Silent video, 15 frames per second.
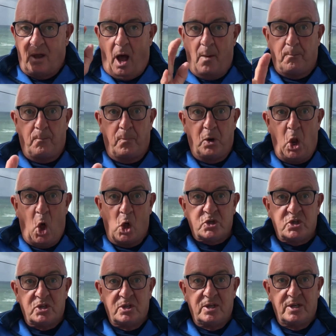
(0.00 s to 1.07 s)
A
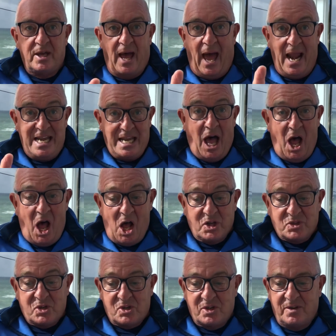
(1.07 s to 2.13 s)
plot at
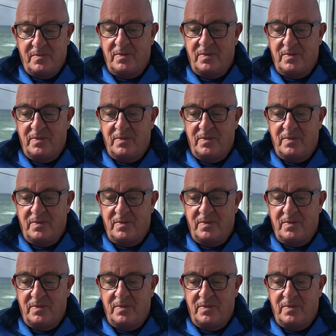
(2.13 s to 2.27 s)
last.